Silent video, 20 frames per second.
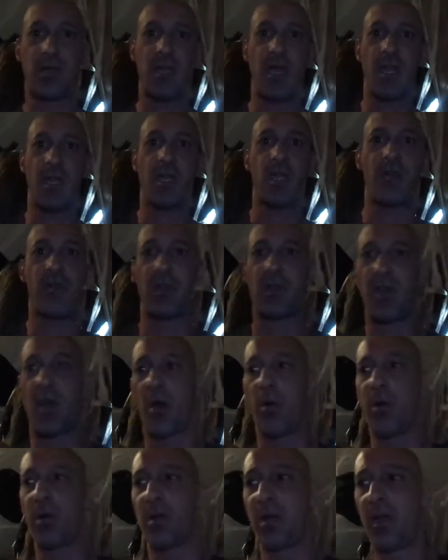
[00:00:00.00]
kick every
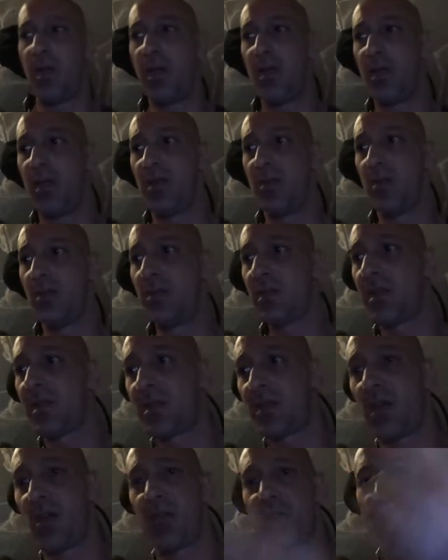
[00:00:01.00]
now and then. And you can
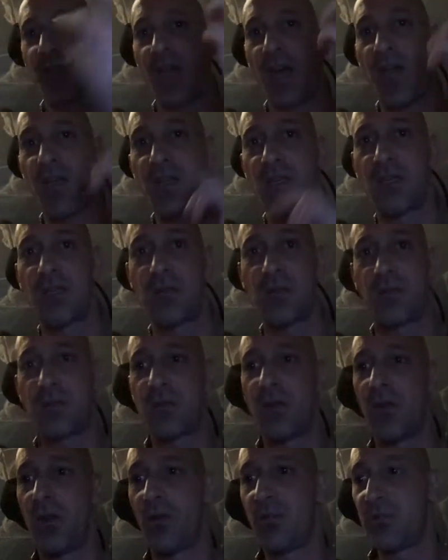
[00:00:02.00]
tell the guy he's,
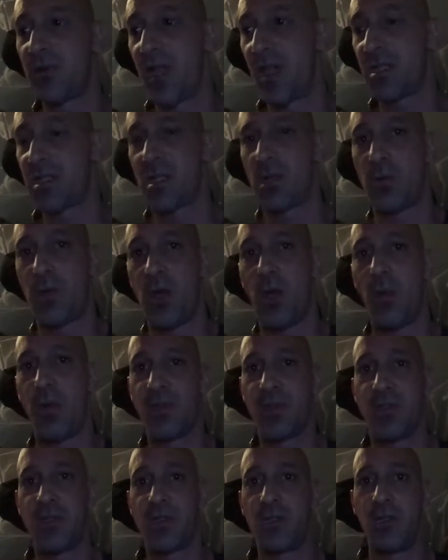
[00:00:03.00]
you know, dancing around
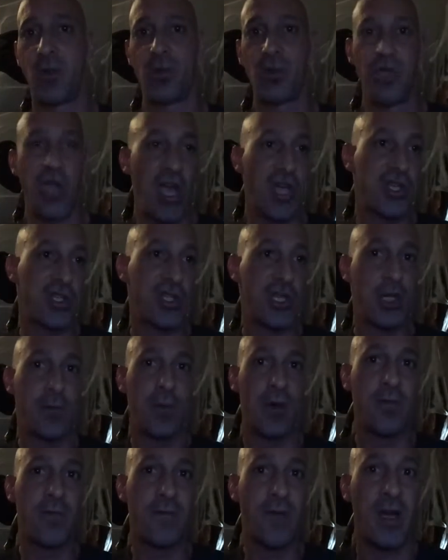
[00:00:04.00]
with doesn't know jack shit
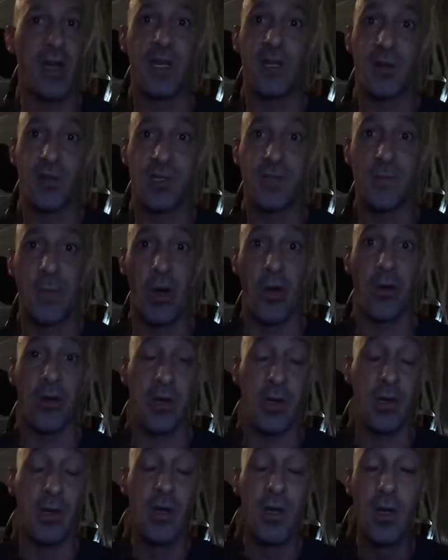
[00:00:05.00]
about fighting or
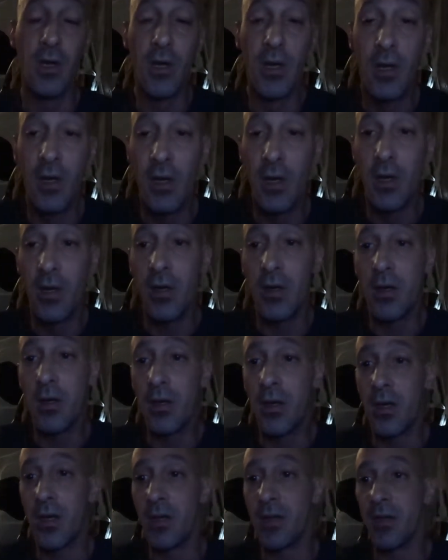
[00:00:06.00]
sparring.
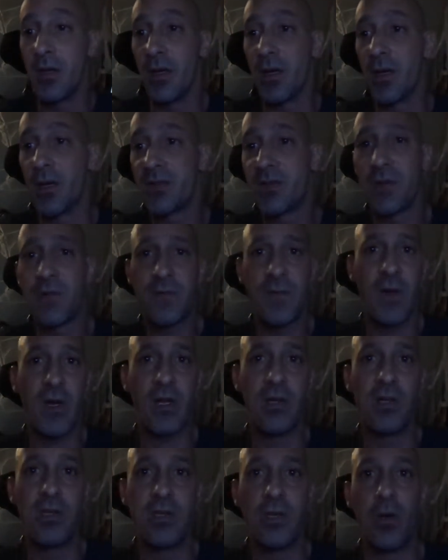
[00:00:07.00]
And it's a
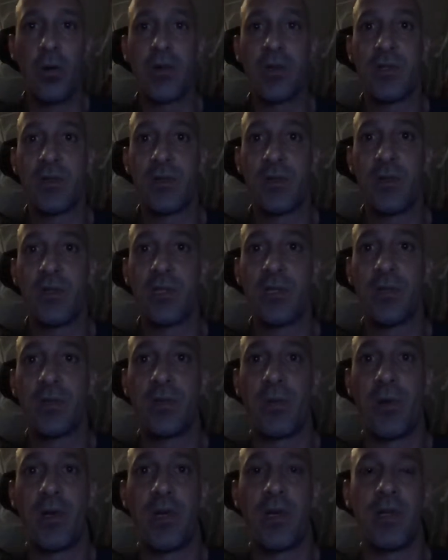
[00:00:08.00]
fucking joke, is
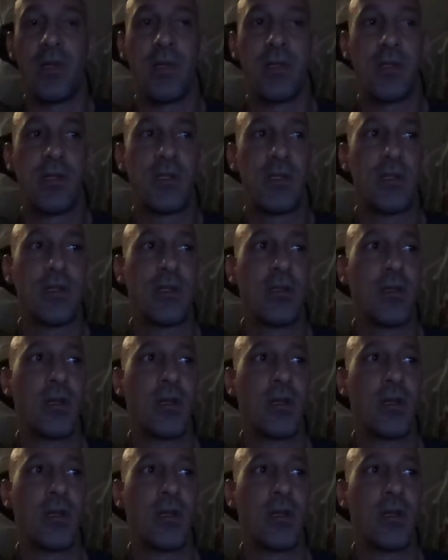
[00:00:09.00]
what it is.